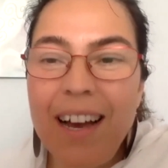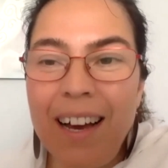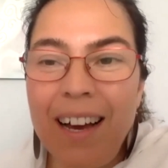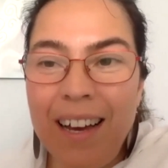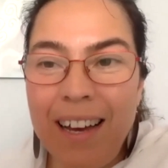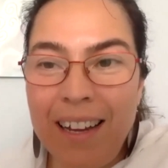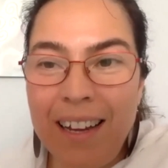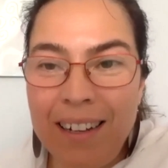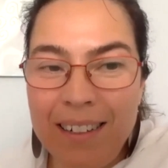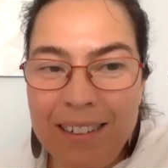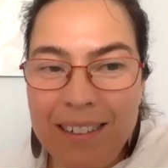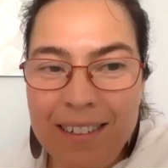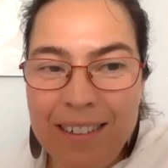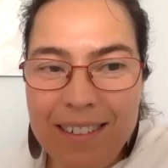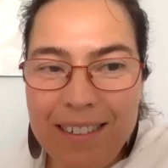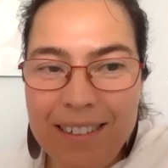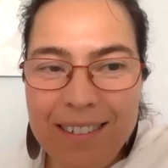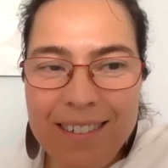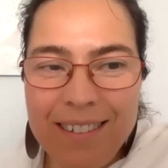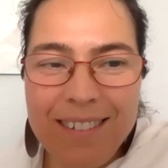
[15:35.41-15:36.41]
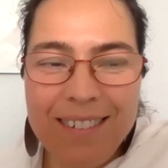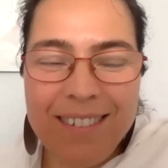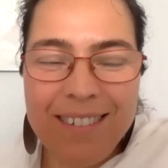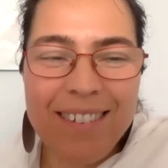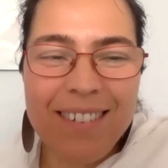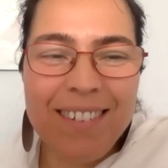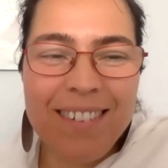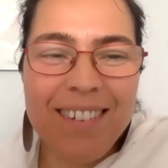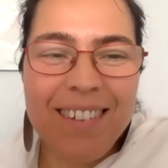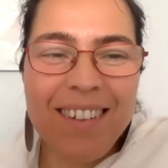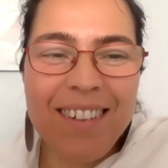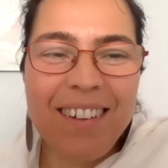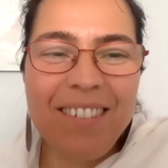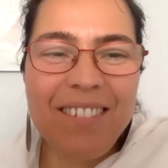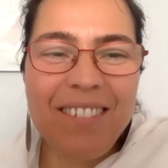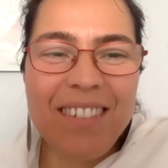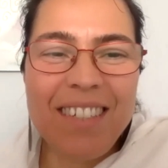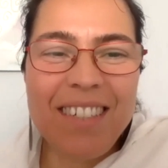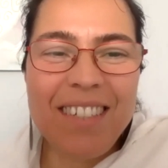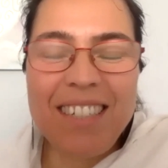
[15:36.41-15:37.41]
And
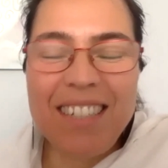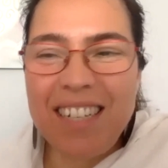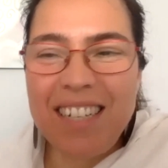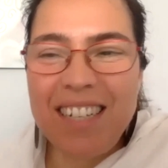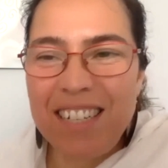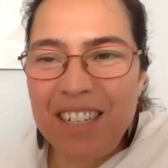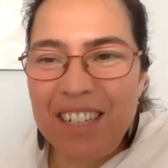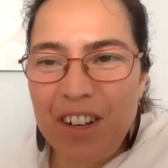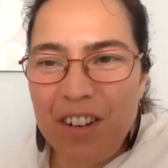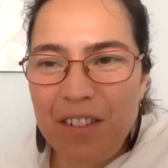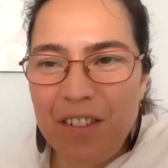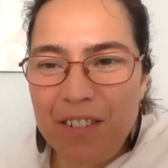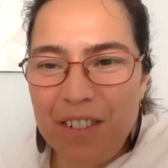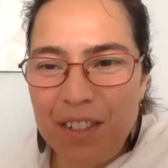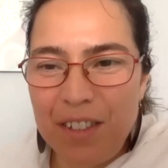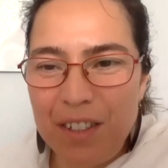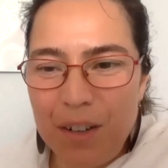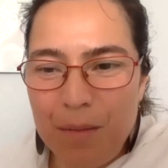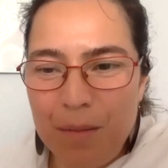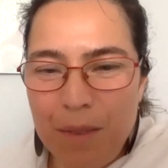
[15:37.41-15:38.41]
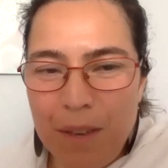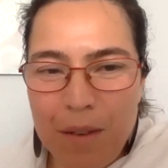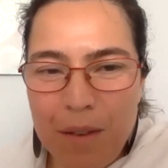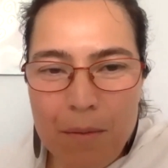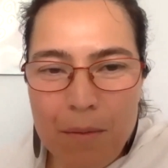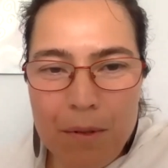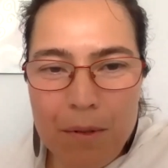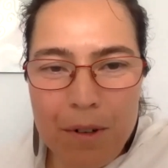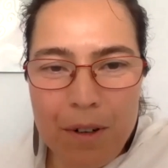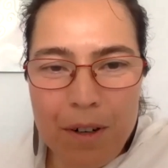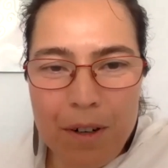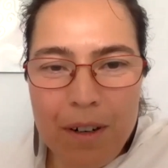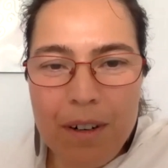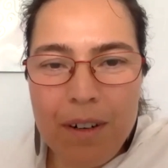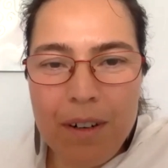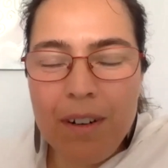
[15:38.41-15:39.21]
with the teaching of this Yom Kippur,